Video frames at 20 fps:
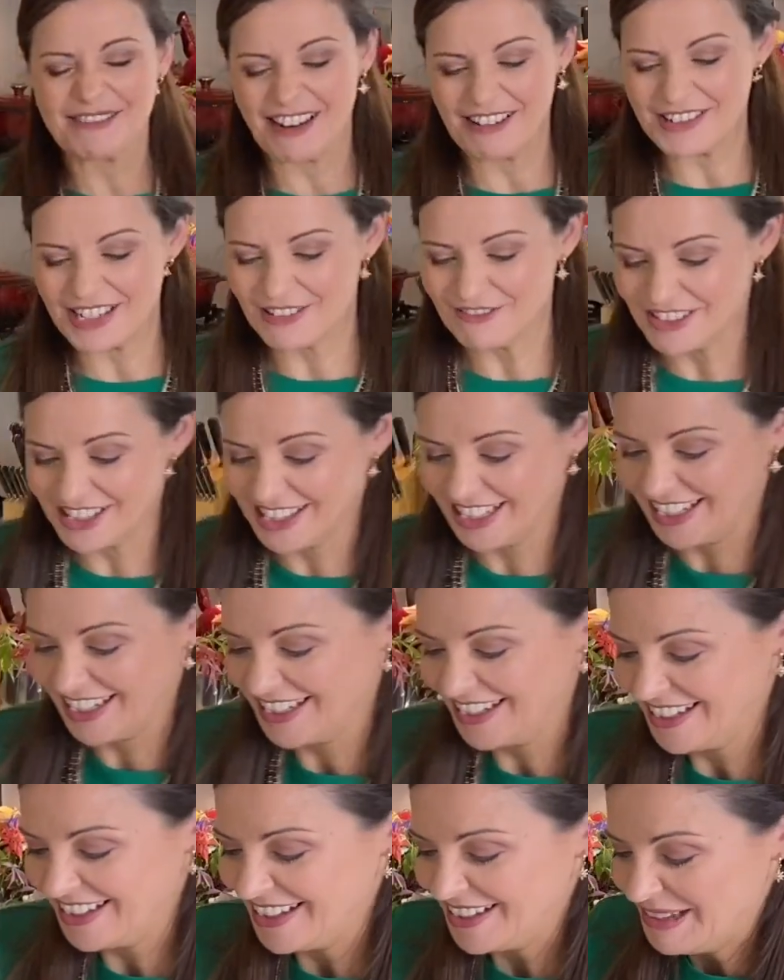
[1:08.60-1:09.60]
around everything.
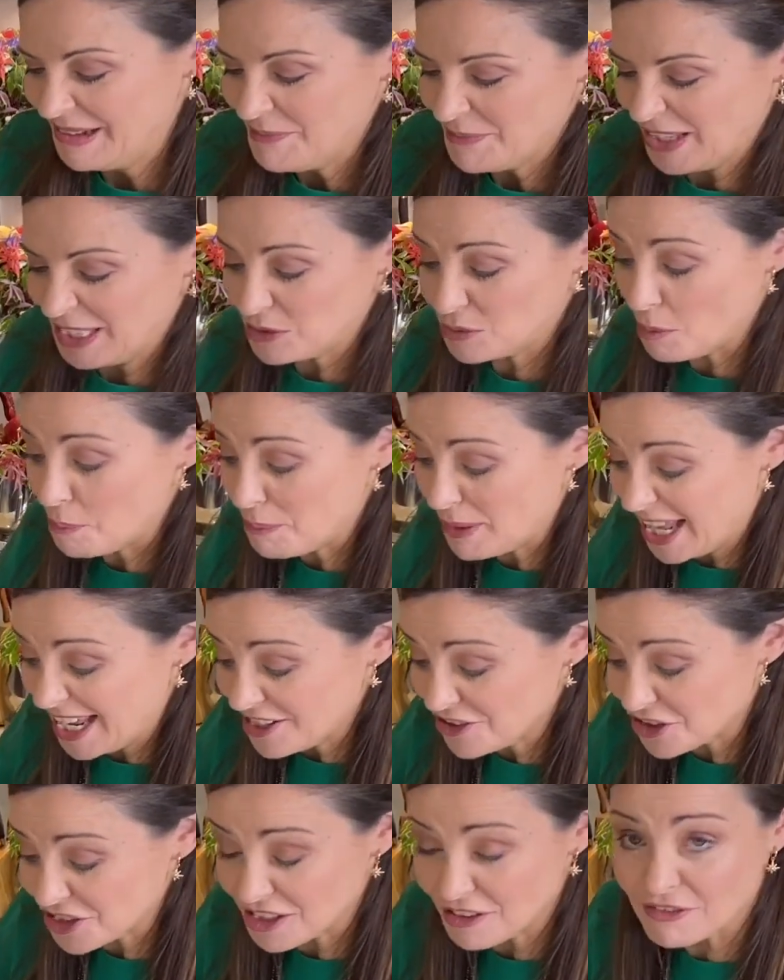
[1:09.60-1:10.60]
That's what
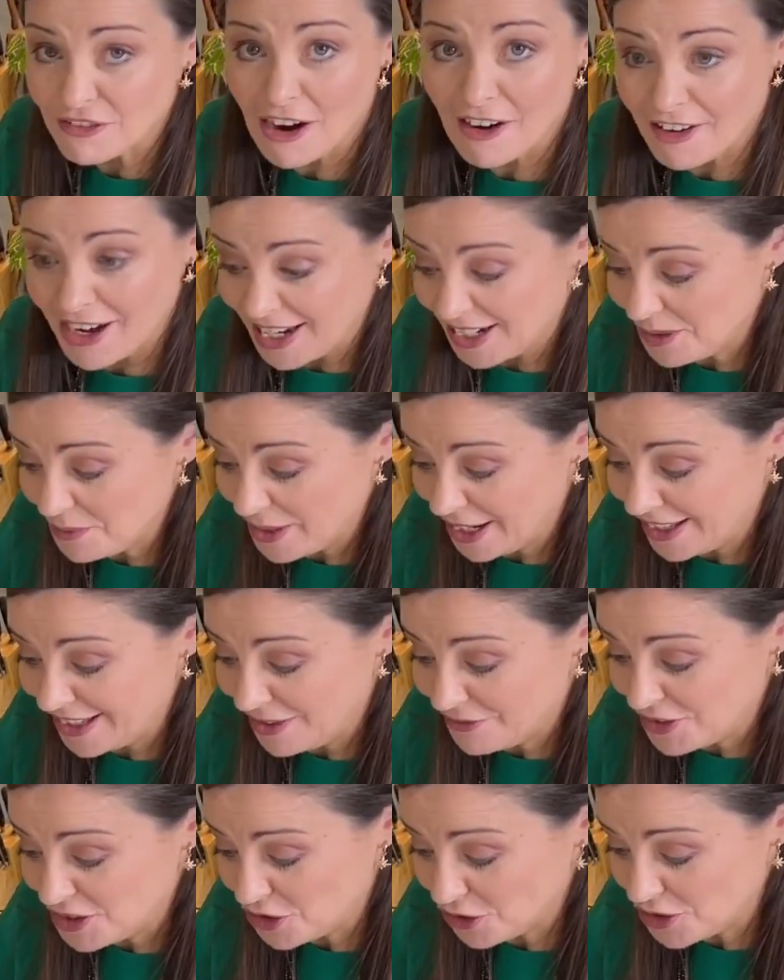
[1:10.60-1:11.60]
blenders are for anyway,
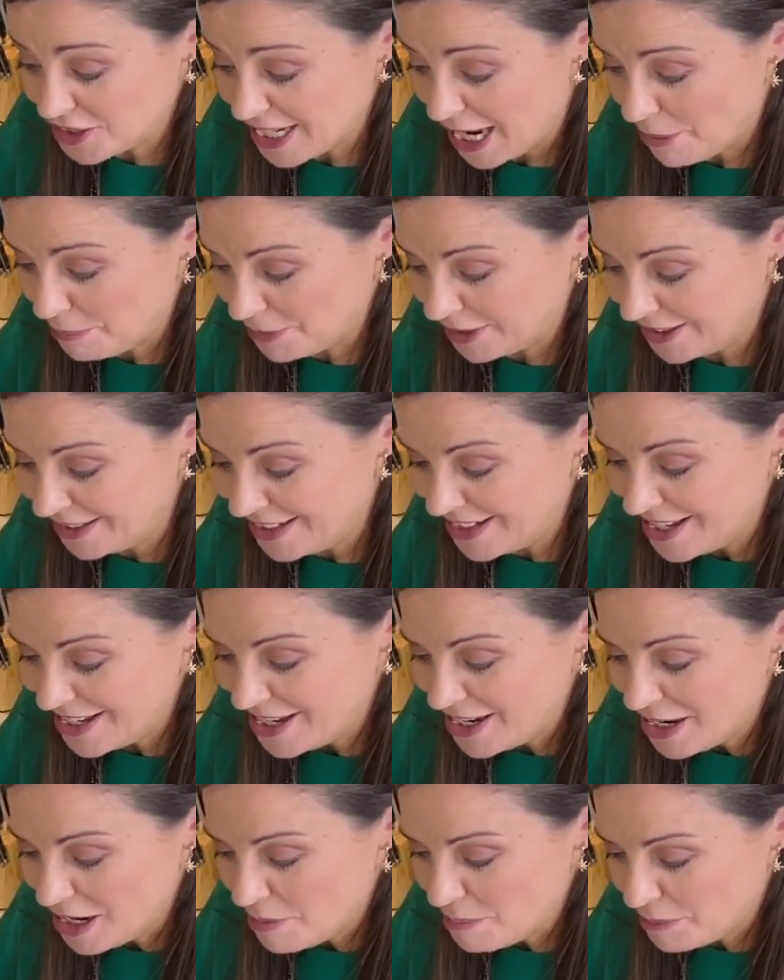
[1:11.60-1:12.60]
if it does happen.
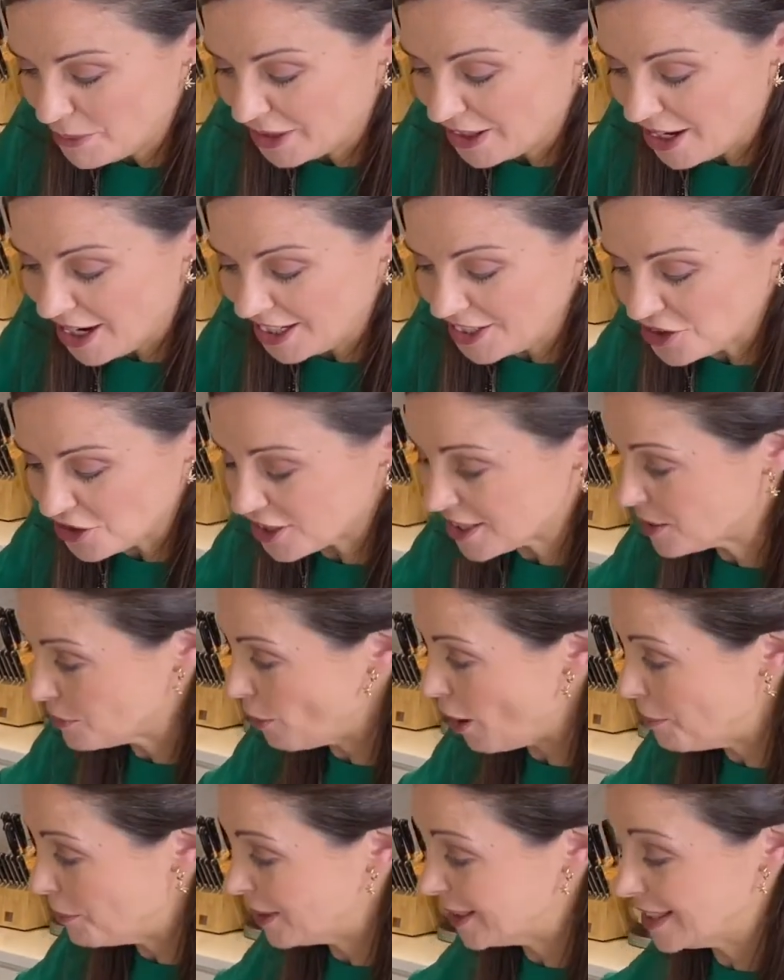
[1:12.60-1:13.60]
But I just
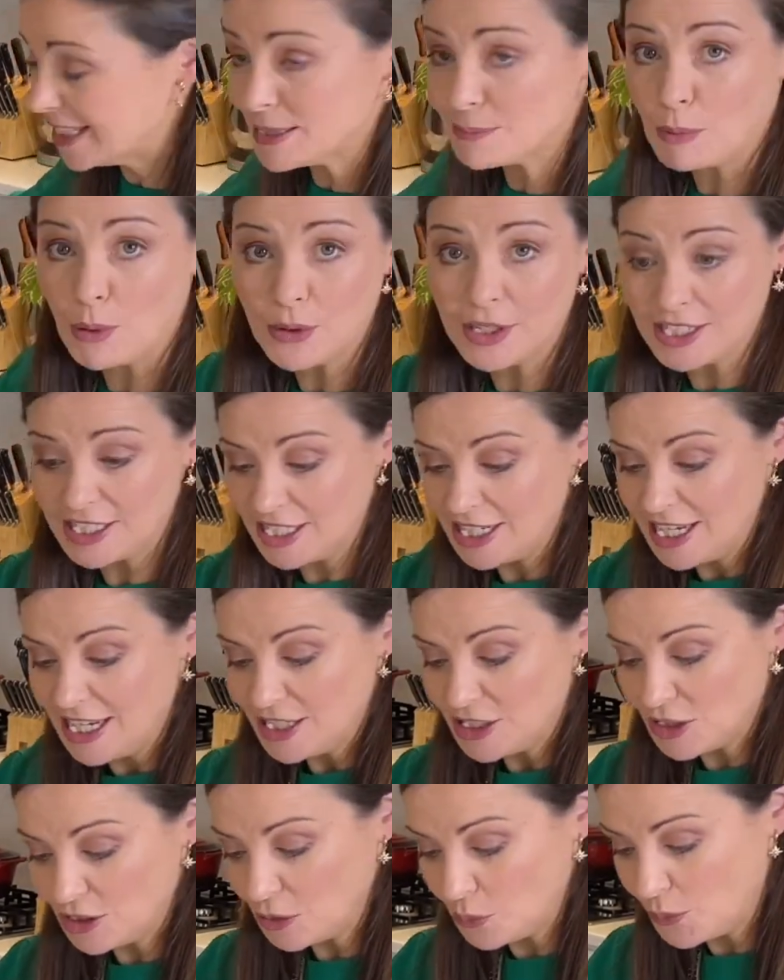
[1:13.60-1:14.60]
swap at this point
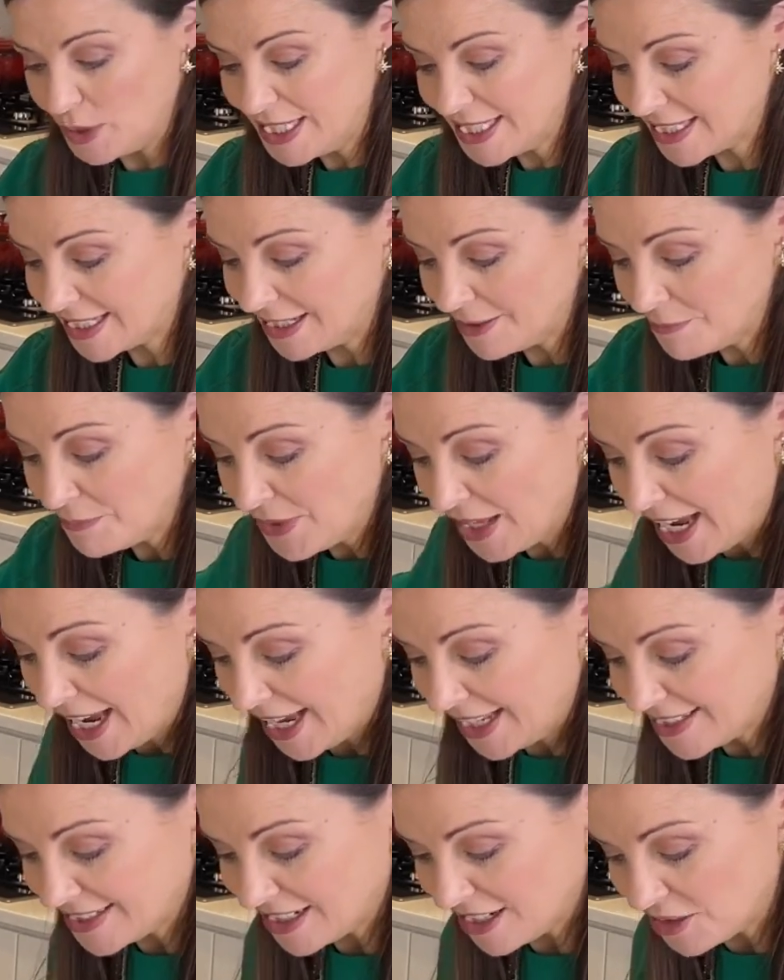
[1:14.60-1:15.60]
to the whisk
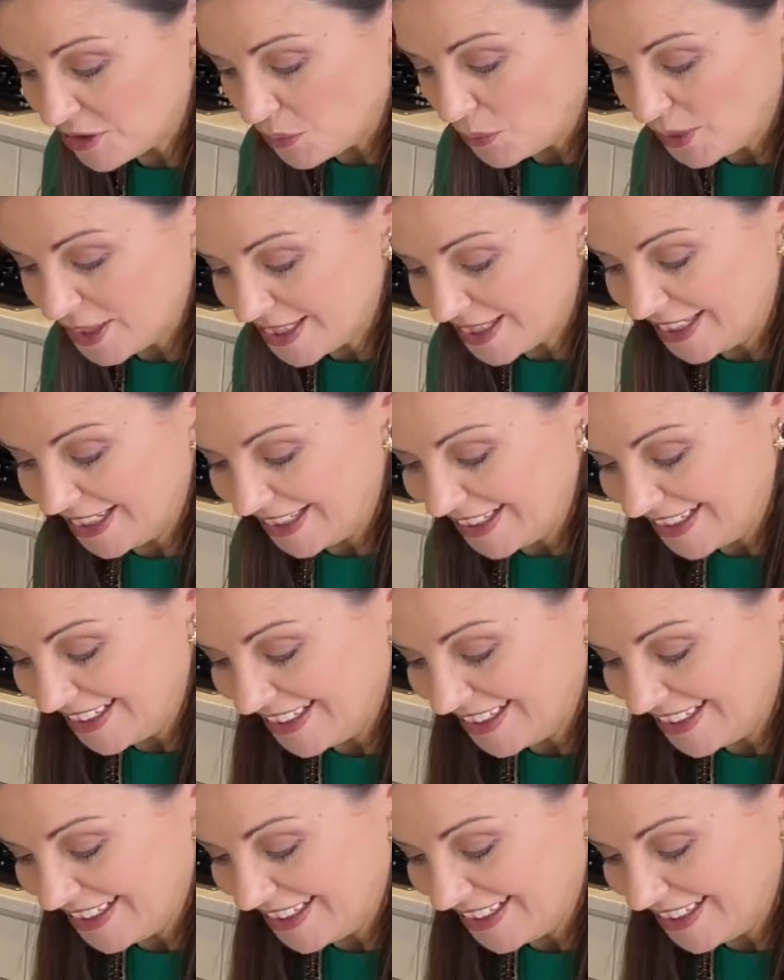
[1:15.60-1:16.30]
and start whisking.